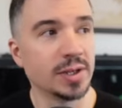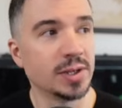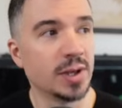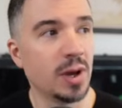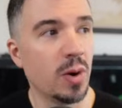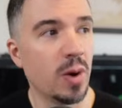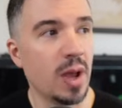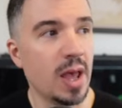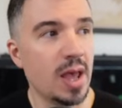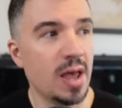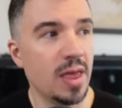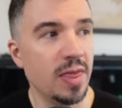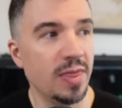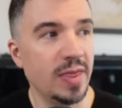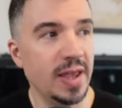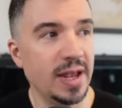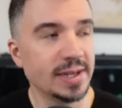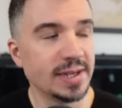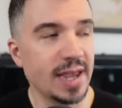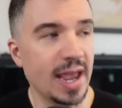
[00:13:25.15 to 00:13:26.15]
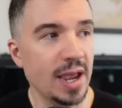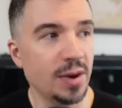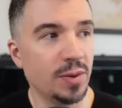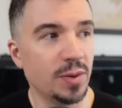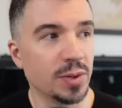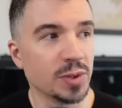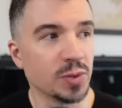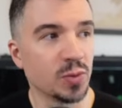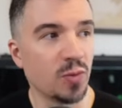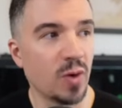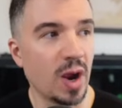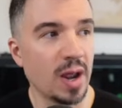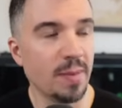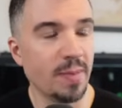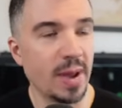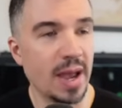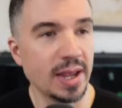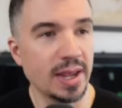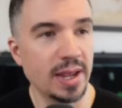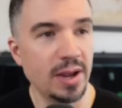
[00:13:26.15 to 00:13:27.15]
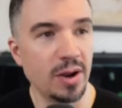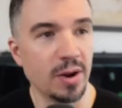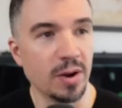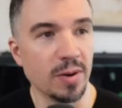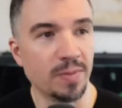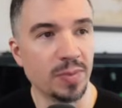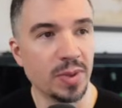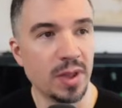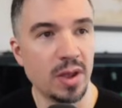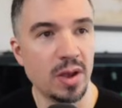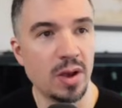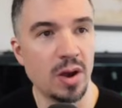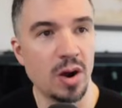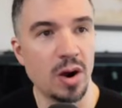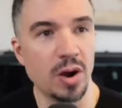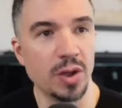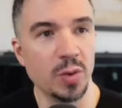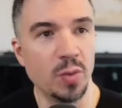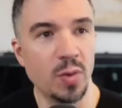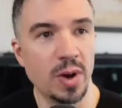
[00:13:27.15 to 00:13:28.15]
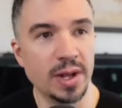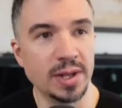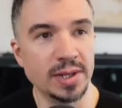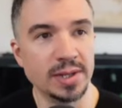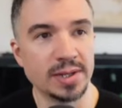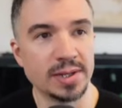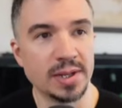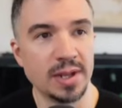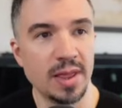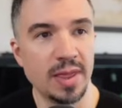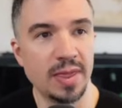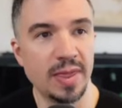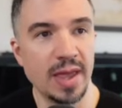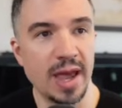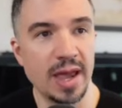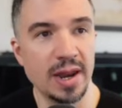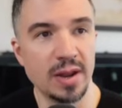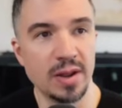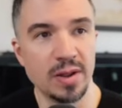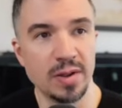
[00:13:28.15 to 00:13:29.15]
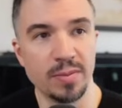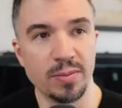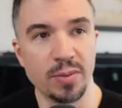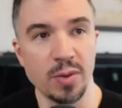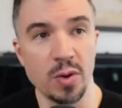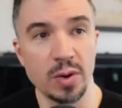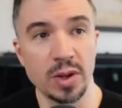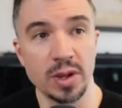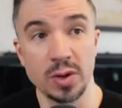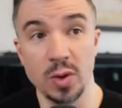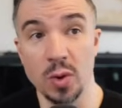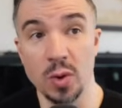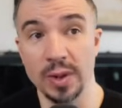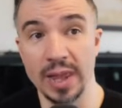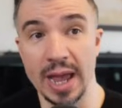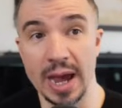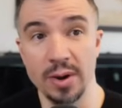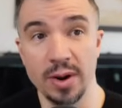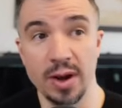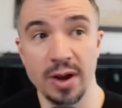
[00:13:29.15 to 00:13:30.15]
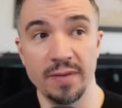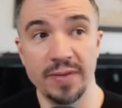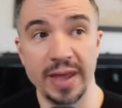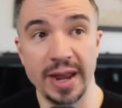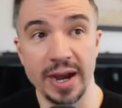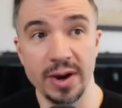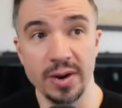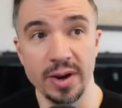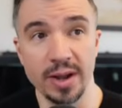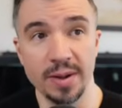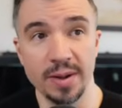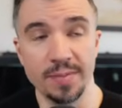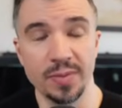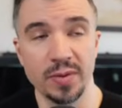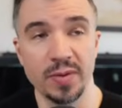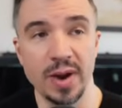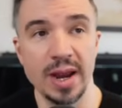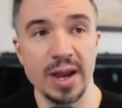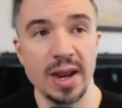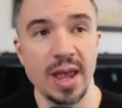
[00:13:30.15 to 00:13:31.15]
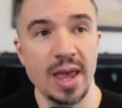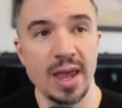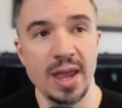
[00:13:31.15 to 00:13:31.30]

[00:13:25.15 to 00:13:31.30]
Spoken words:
So these candles right back here are the ones that broke gold out of that area, right?